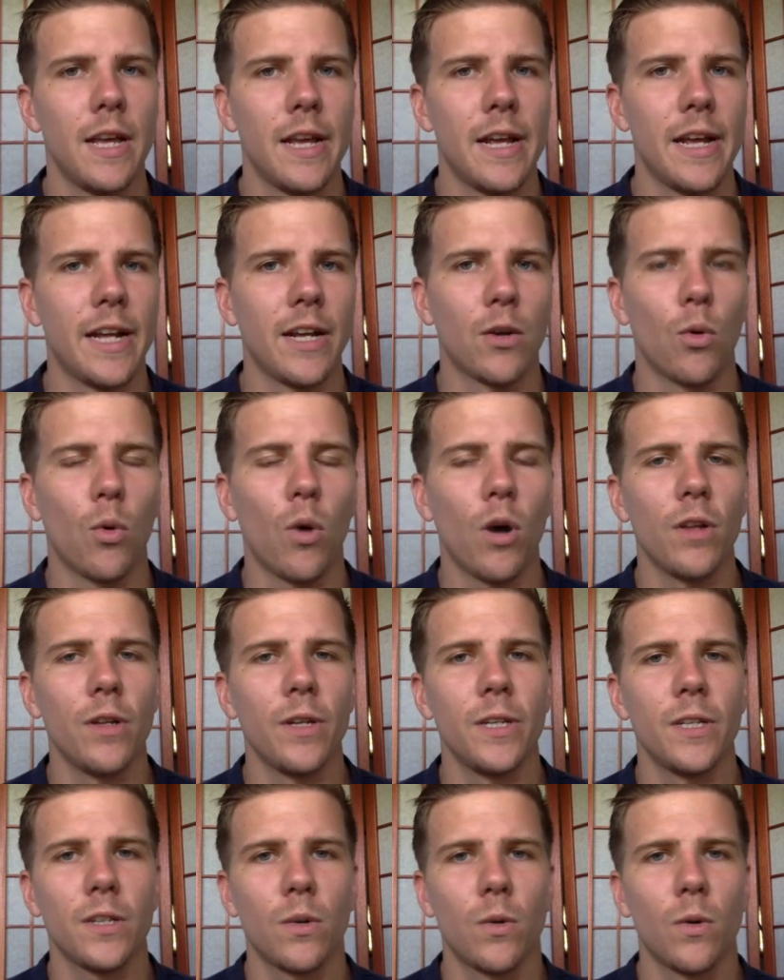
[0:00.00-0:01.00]
And
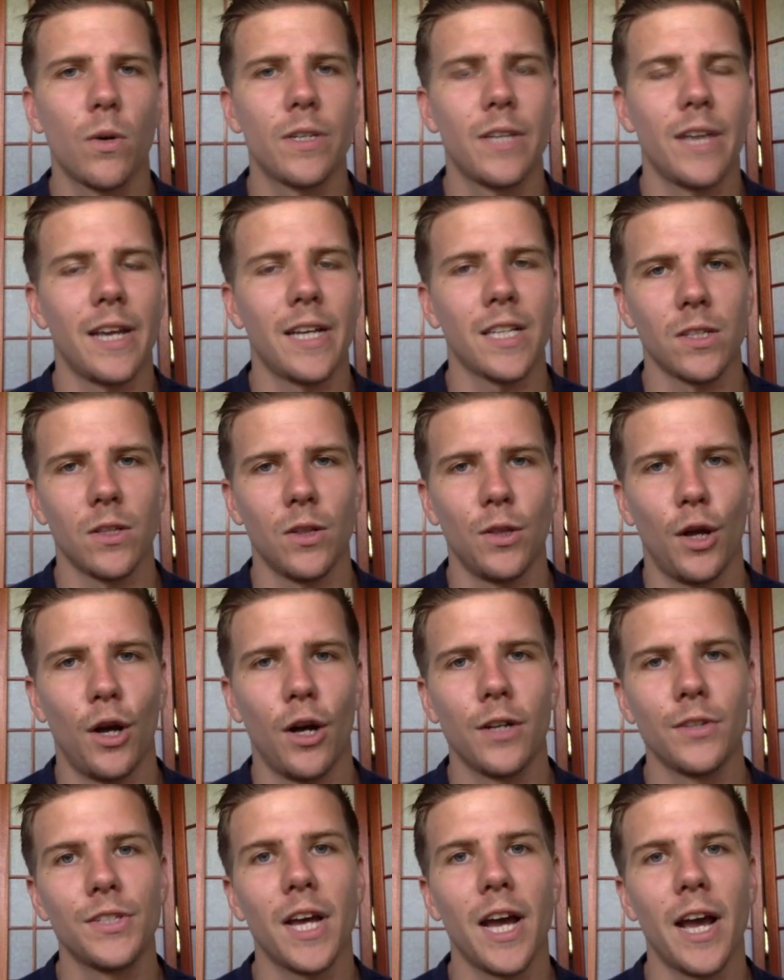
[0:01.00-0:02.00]
quality score takes a
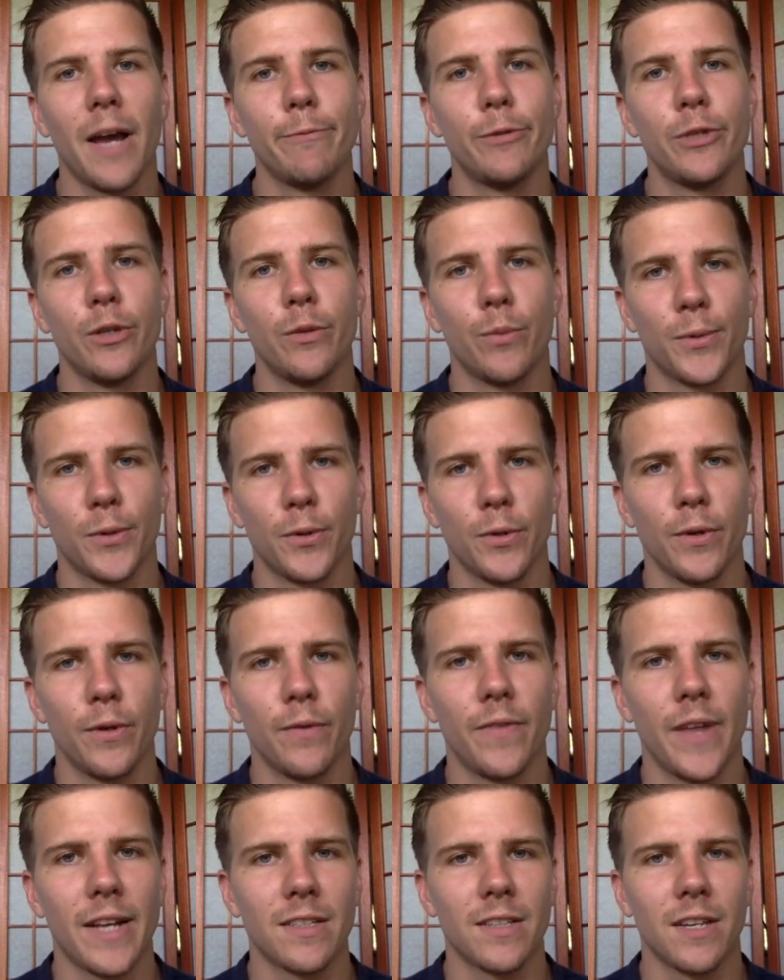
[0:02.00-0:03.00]
long time to
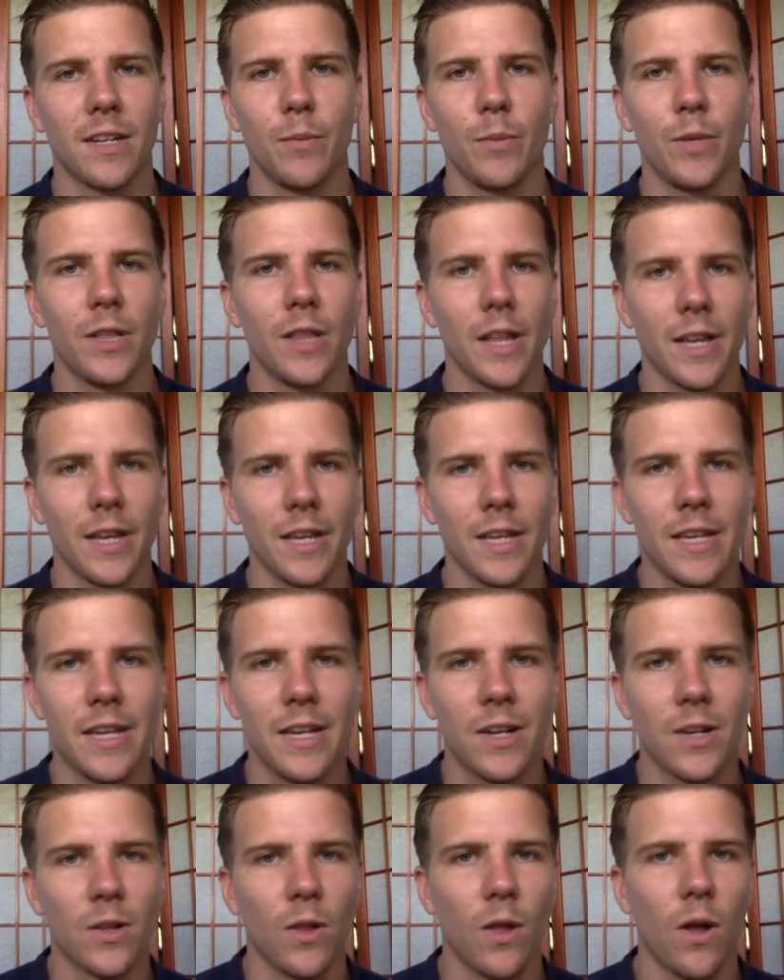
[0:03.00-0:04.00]
improve. That's going to be like a
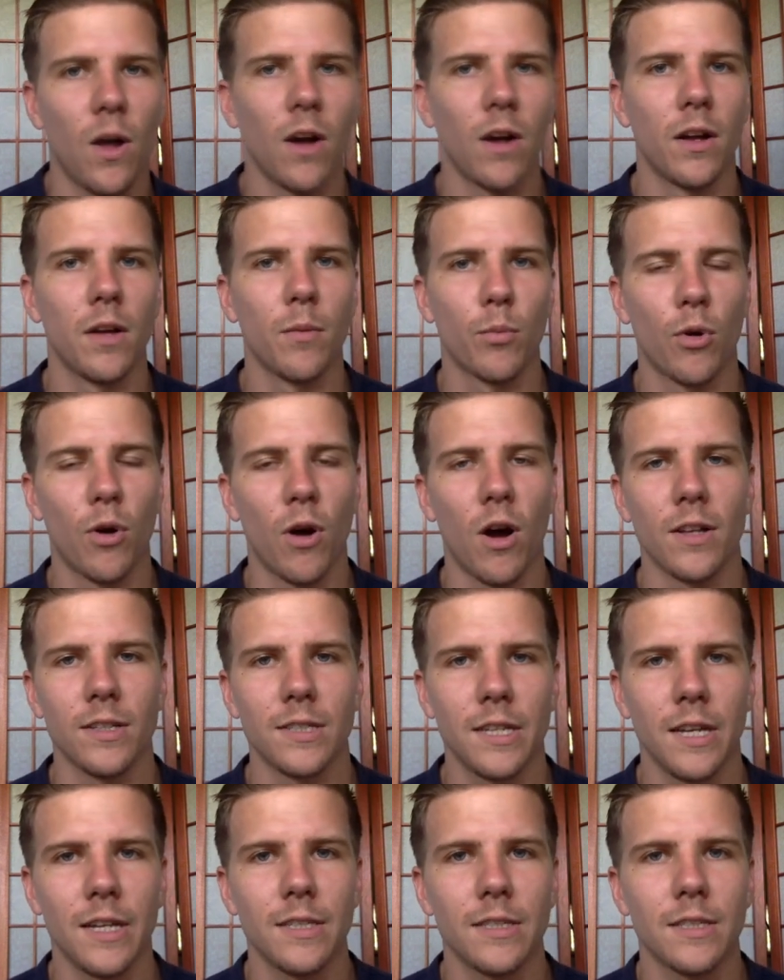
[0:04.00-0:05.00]
year-long
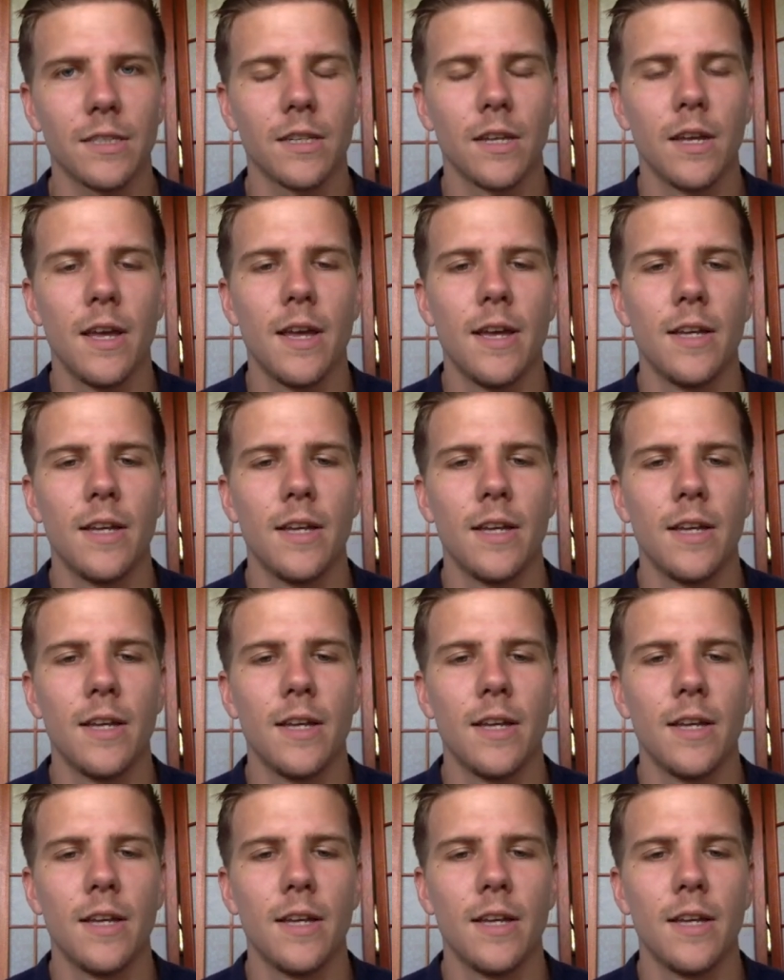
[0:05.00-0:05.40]
process.